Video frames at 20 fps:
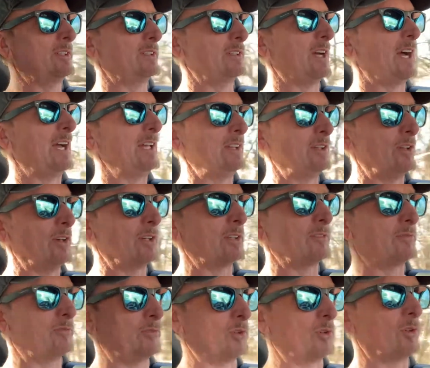I looked
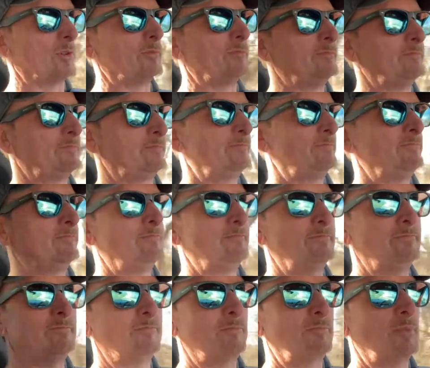for
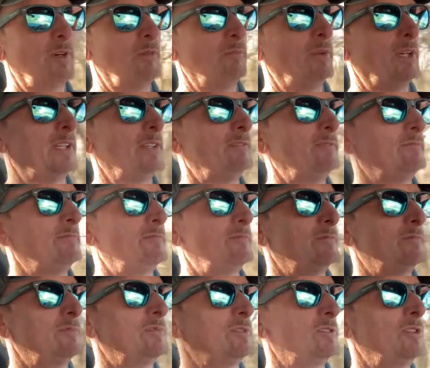probably
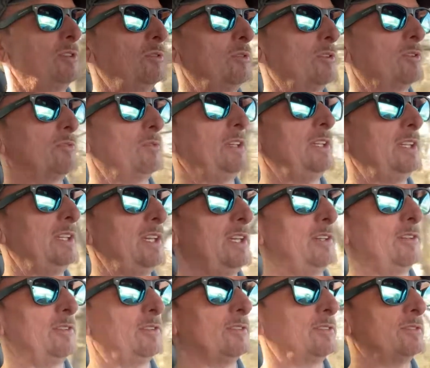2 or 3
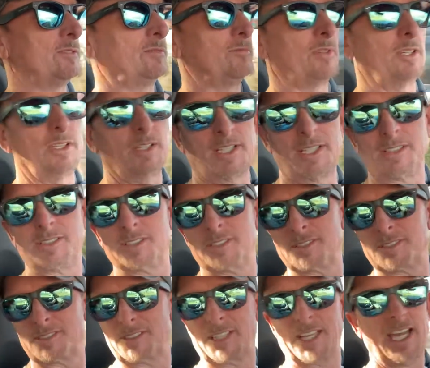years, really, just
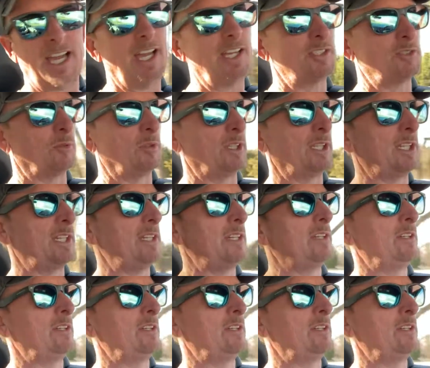casually.